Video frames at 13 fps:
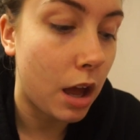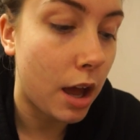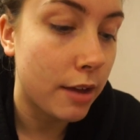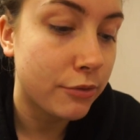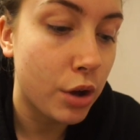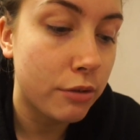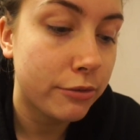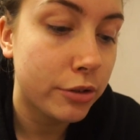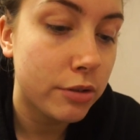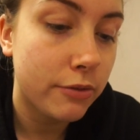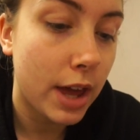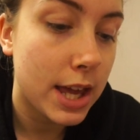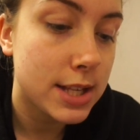I've gone through
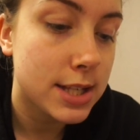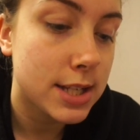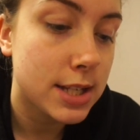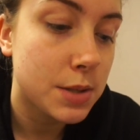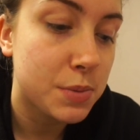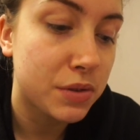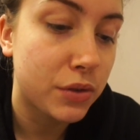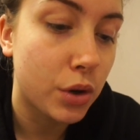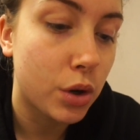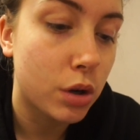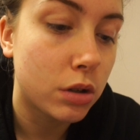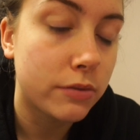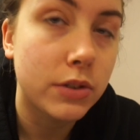phases
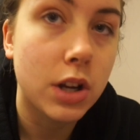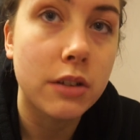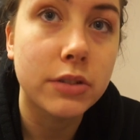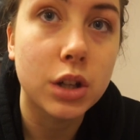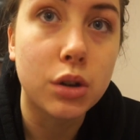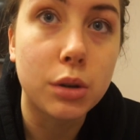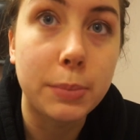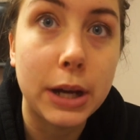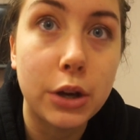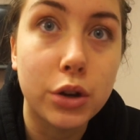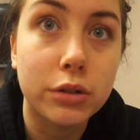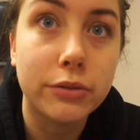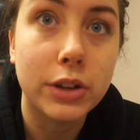before of loving
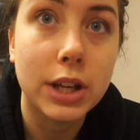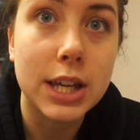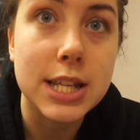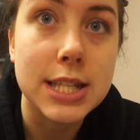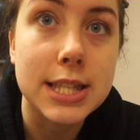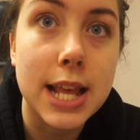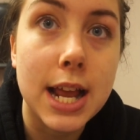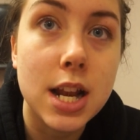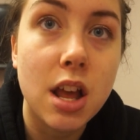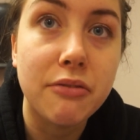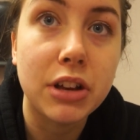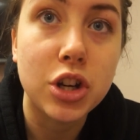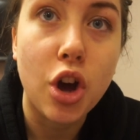autobiographies and then
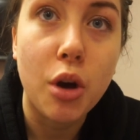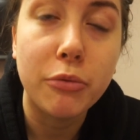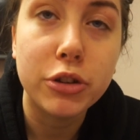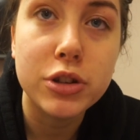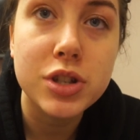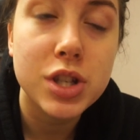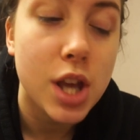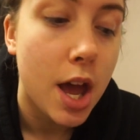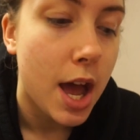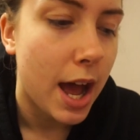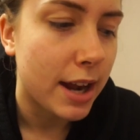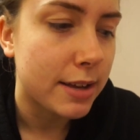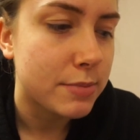loving novels,
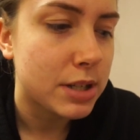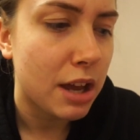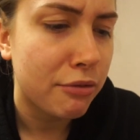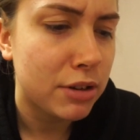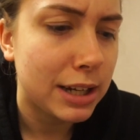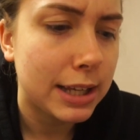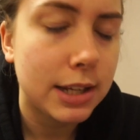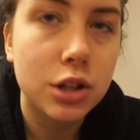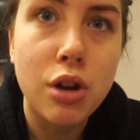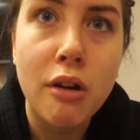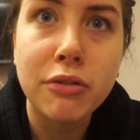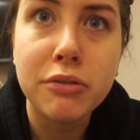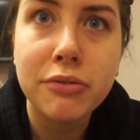and I'm definitely in a
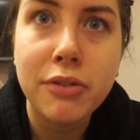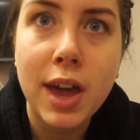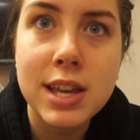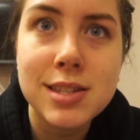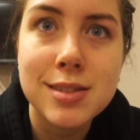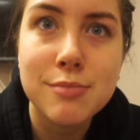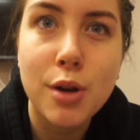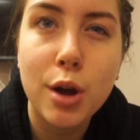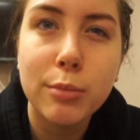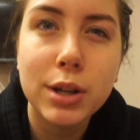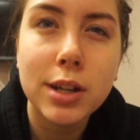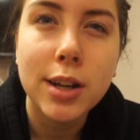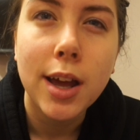novel phase at the
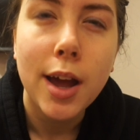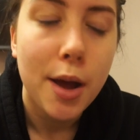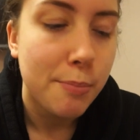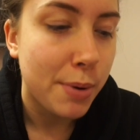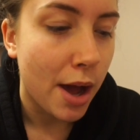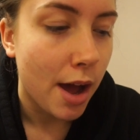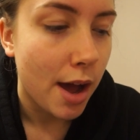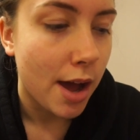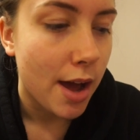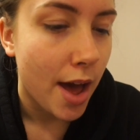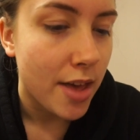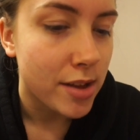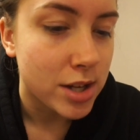moment, but
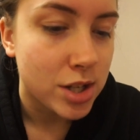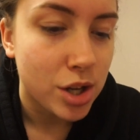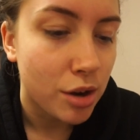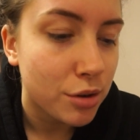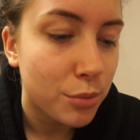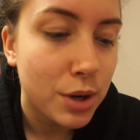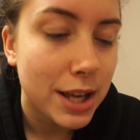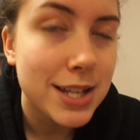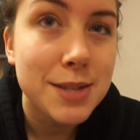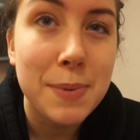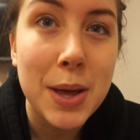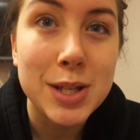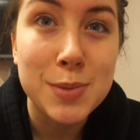I don't know what it is
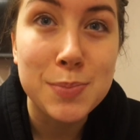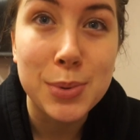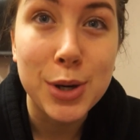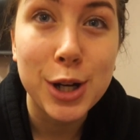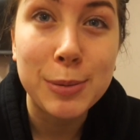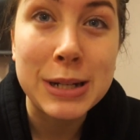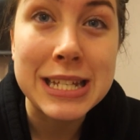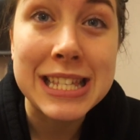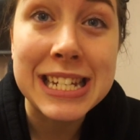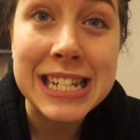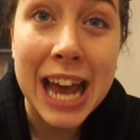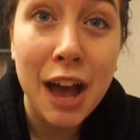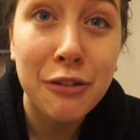about this book, but it's
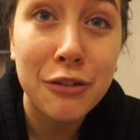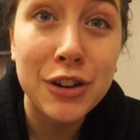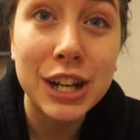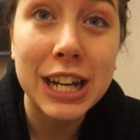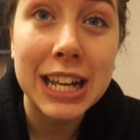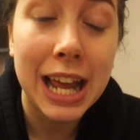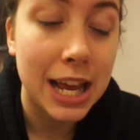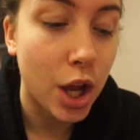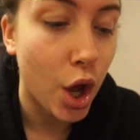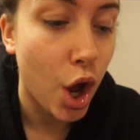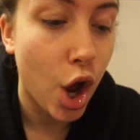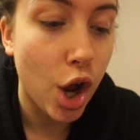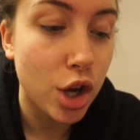definitely like
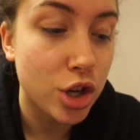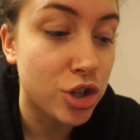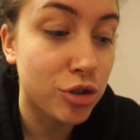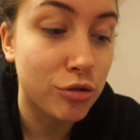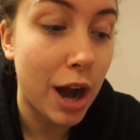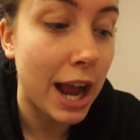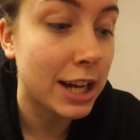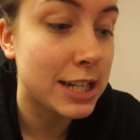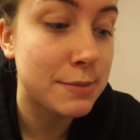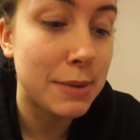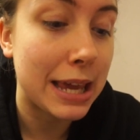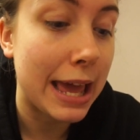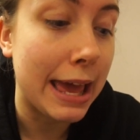dragged
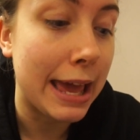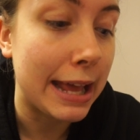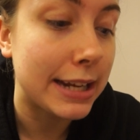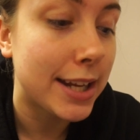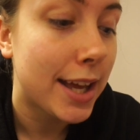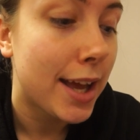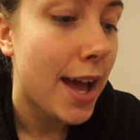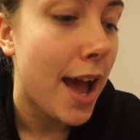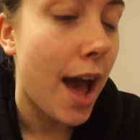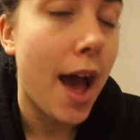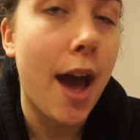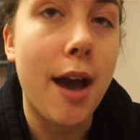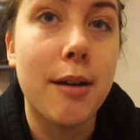me in
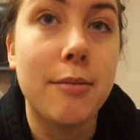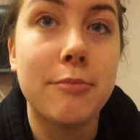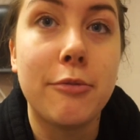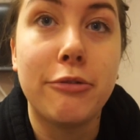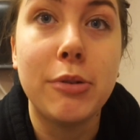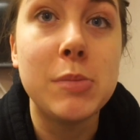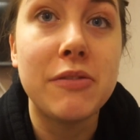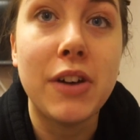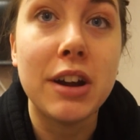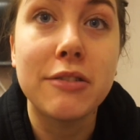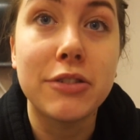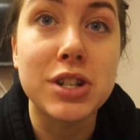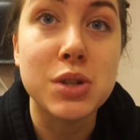from the
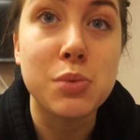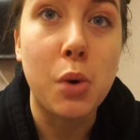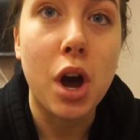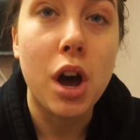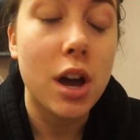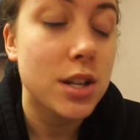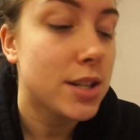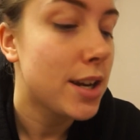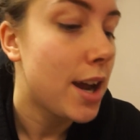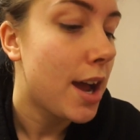very first word.